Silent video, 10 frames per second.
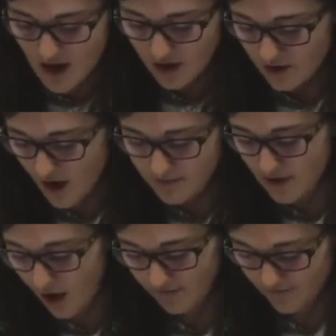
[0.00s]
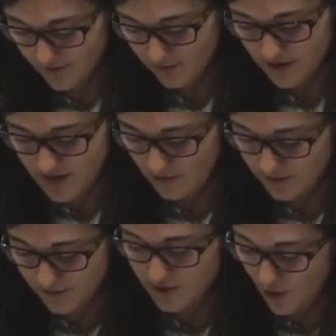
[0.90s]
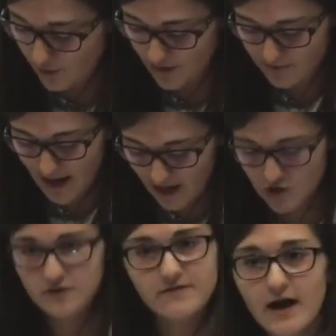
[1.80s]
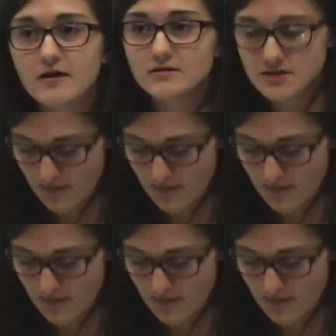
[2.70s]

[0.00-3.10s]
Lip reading: could not be offered without the renowned and passionate faculty